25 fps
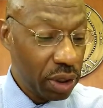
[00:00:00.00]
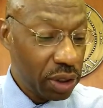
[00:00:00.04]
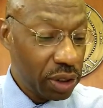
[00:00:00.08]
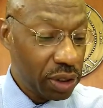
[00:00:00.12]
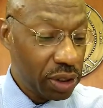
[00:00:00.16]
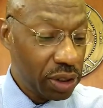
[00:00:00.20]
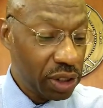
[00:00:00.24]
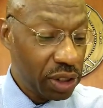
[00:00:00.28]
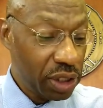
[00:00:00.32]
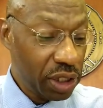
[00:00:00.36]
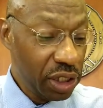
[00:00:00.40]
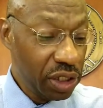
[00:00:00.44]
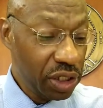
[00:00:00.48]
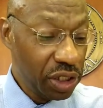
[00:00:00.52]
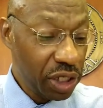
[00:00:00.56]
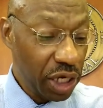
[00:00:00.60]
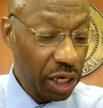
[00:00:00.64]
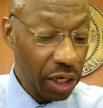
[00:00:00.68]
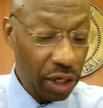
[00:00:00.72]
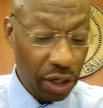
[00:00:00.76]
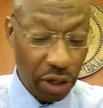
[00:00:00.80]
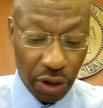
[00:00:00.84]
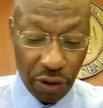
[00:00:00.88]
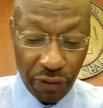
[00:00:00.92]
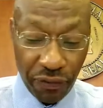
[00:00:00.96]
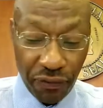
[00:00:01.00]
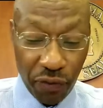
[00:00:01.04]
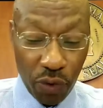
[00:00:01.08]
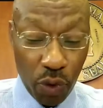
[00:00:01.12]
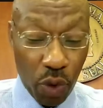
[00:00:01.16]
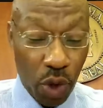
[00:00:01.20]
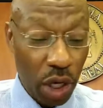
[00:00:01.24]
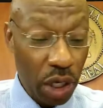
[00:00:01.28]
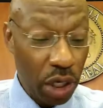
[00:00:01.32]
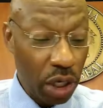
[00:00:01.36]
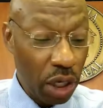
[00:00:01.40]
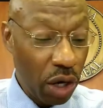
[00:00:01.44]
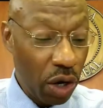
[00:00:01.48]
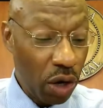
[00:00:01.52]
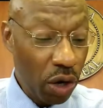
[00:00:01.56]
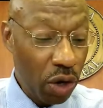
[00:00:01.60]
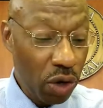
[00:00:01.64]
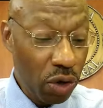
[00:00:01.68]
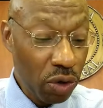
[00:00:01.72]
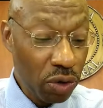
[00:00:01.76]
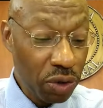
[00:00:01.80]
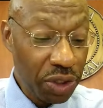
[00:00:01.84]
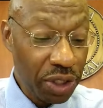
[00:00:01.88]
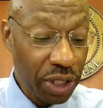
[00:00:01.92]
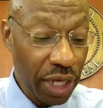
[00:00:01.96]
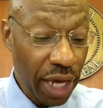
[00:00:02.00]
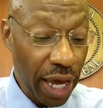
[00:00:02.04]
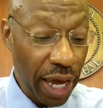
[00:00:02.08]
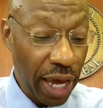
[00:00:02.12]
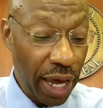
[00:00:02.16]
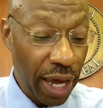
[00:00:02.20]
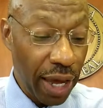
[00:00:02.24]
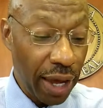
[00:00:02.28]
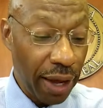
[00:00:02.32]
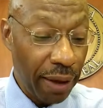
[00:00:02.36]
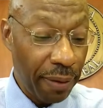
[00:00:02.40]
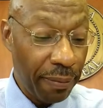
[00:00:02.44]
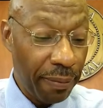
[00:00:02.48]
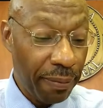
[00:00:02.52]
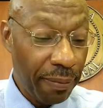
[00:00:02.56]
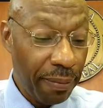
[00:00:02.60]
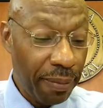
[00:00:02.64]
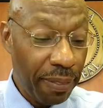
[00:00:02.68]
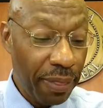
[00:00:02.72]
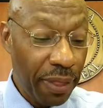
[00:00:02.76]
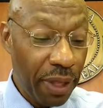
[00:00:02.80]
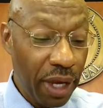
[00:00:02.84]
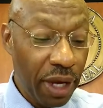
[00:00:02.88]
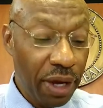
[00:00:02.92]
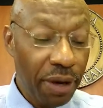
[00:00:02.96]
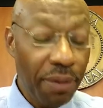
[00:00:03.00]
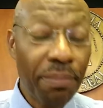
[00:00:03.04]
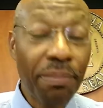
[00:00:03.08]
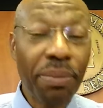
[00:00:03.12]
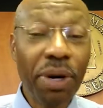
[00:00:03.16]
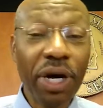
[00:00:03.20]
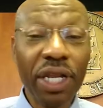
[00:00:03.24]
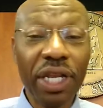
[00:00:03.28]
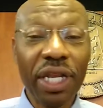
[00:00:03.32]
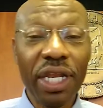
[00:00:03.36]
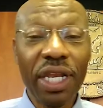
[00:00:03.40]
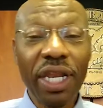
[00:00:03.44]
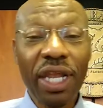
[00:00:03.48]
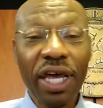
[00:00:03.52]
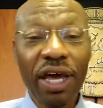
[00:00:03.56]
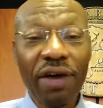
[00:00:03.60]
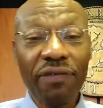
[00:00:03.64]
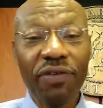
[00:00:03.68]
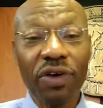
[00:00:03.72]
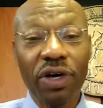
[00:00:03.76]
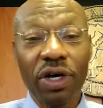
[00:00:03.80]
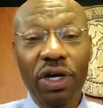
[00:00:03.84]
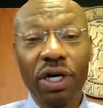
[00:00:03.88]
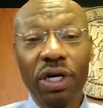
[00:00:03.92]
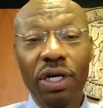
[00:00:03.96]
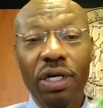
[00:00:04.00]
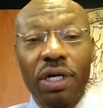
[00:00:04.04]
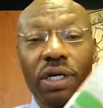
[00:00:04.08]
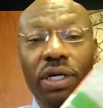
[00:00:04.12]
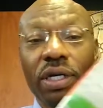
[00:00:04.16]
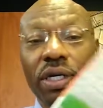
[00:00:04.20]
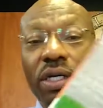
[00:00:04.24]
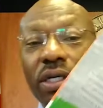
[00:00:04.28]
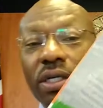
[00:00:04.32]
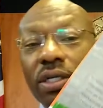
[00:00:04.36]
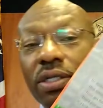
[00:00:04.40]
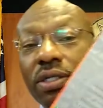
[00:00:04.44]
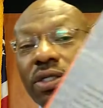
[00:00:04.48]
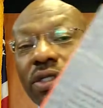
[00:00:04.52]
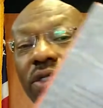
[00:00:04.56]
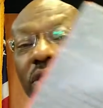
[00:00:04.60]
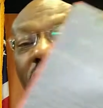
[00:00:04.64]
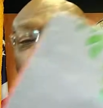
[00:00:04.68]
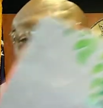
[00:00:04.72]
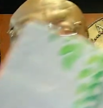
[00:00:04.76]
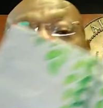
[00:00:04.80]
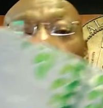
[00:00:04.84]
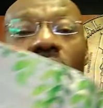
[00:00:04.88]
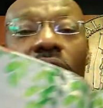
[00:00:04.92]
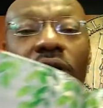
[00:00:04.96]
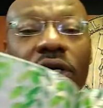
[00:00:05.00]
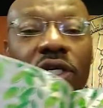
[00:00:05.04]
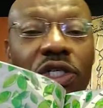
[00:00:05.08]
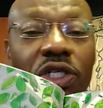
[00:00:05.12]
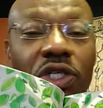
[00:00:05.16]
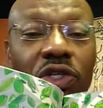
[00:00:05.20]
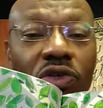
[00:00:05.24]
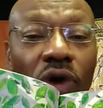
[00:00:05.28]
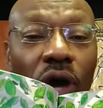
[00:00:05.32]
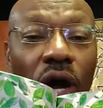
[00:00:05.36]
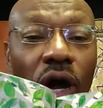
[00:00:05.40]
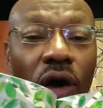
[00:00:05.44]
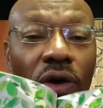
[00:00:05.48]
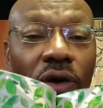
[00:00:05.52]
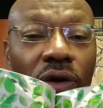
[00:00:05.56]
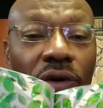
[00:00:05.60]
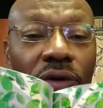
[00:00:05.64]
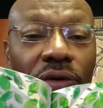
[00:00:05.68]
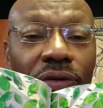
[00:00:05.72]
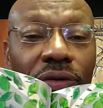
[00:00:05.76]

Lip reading: CJ looked for a long time, but never saw a straw.